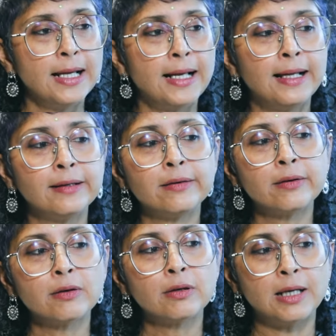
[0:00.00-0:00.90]

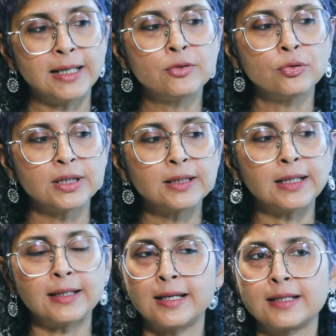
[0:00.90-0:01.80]
And I do think
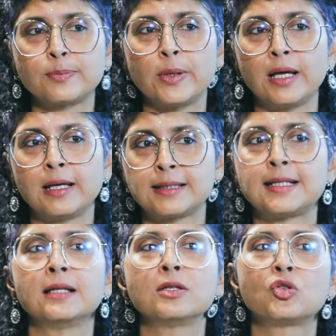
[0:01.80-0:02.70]
that
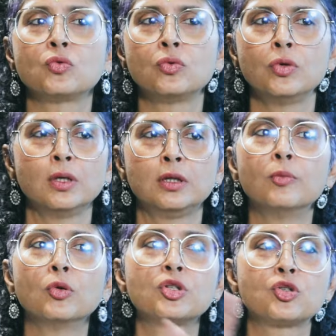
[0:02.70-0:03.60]
extends to the
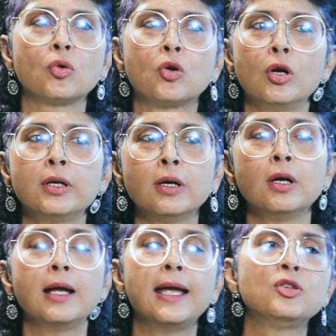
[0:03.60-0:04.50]
most so-called
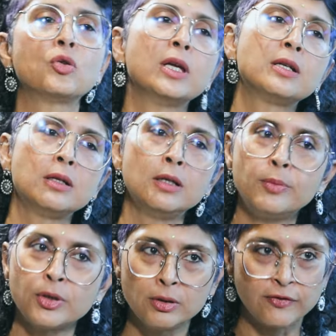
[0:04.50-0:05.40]
educated
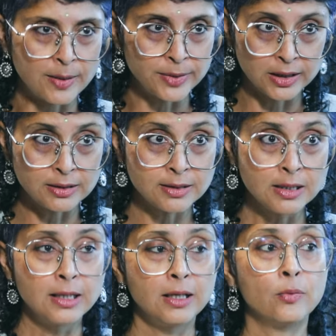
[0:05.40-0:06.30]
liberal families,
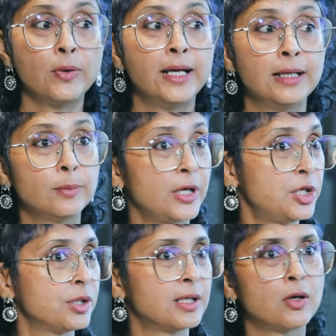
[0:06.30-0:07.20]
where the
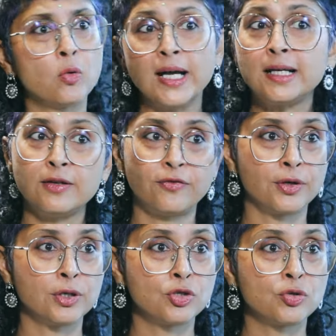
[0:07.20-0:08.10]
pressures are quite
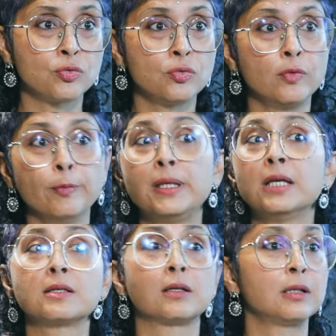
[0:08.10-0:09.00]
different to
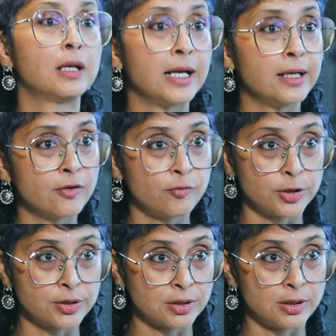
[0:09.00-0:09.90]
be a certain kind of
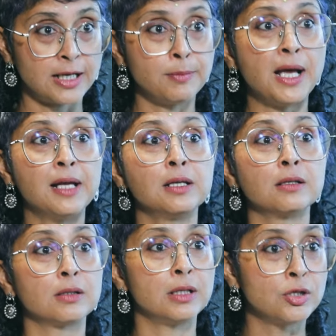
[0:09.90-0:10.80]
person and marry
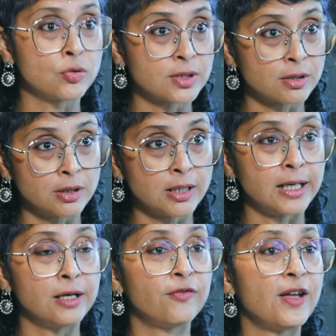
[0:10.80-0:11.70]
into a certain
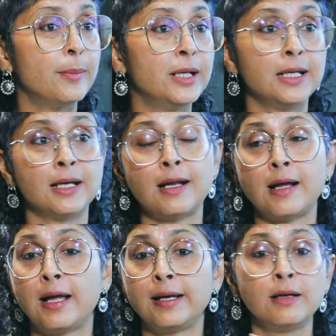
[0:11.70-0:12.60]
kind of family
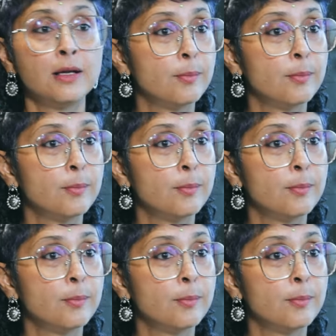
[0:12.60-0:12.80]
and